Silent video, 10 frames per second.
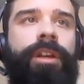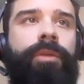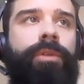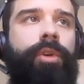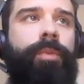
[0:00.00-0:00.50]

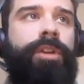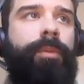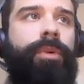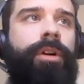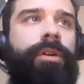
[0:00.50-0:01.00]
And we'll open
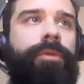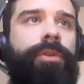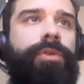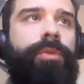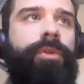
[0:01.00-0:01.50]
up our
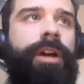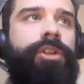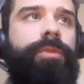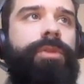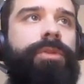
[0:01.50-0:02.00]
reusable
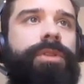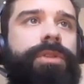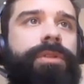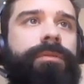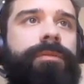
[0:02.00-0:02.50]

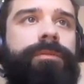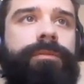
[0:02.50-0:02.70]
attributes.